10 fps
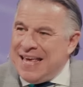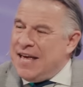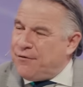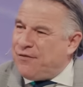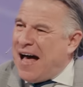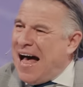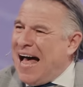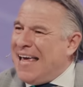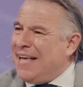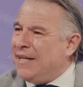if
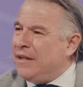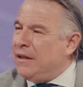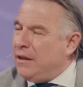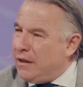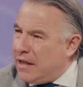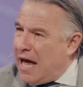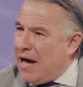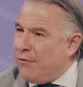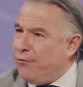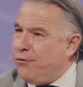I
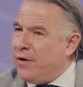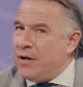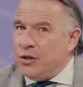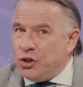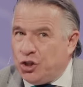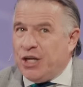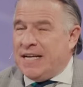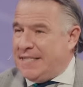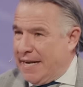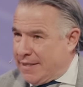love
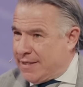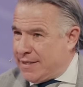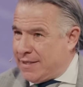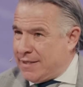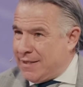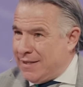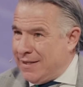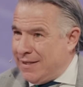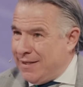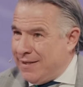Jesus?
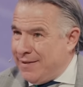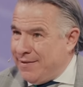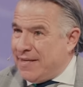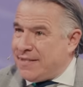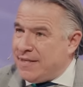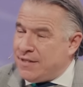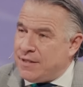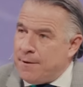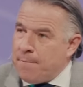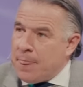This
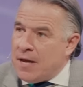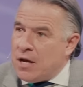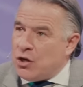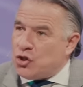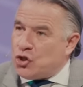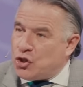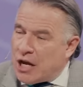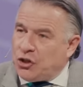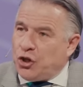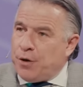is
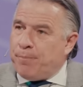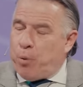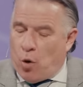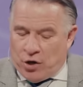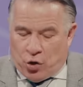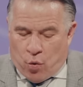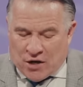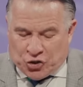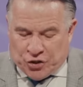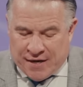such an important
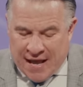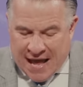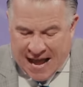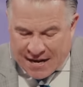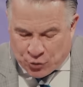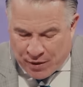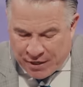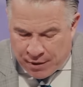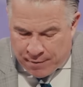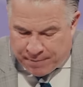question as
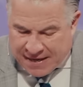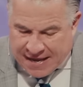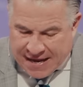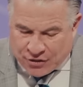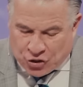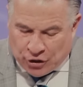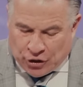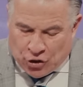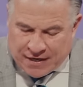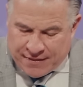we begin to
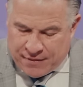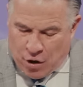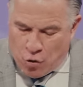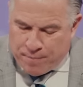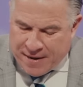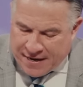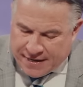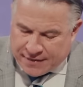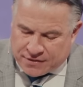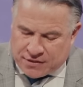look at
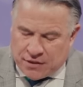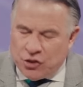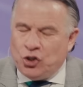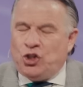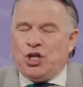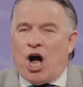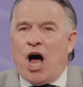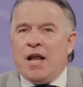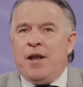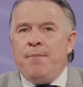obedience.
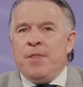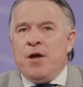John